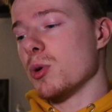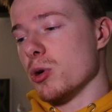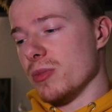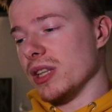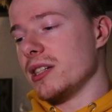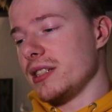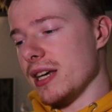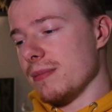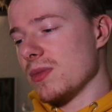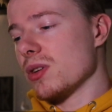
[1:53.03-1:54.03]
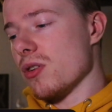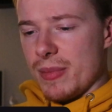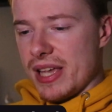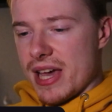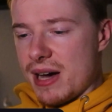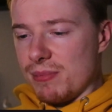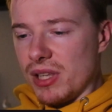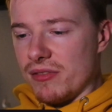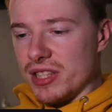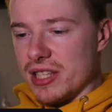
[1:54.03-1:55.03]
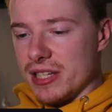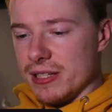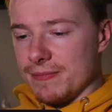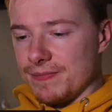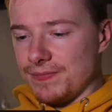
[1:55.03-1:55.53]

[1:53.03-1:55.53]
going with Ludgate. But yeah, I'm loving the